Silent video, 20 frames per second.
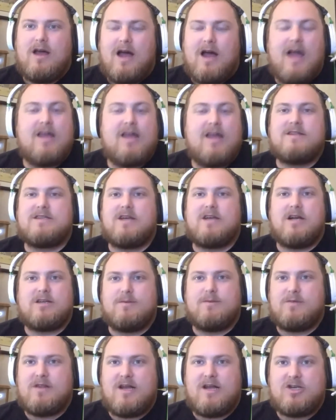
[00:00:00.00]
I ain't getting sucked
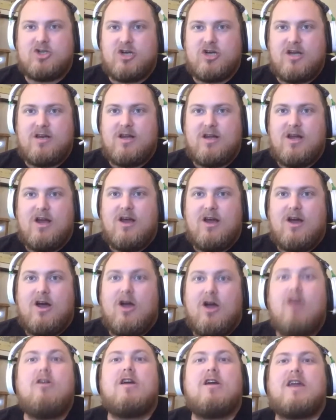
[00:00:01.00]
up in that shit.
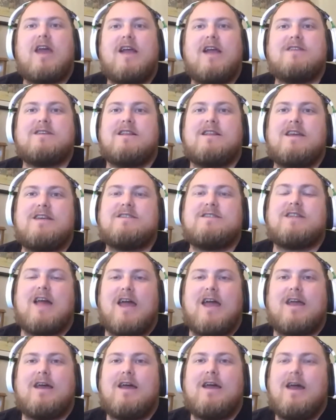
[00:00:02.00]
Hurricanes, at least,
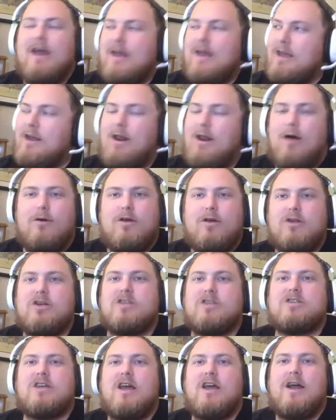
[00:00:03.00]
like, you know, you
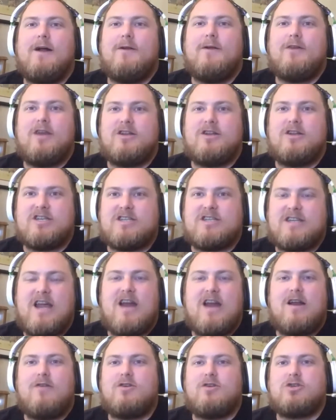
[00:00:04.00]
just you just
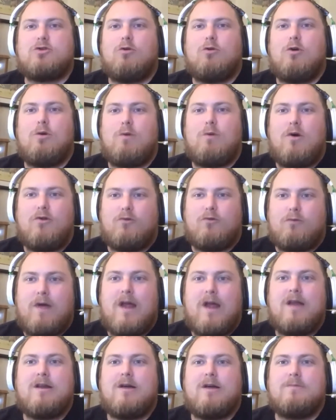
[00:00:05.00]
stand on the shore while the
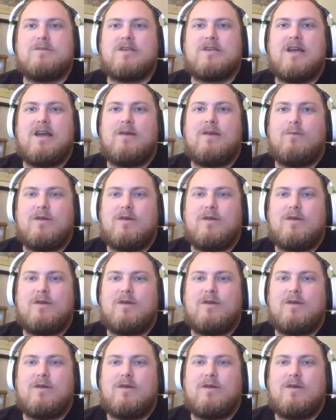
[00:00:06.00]
rain comes in.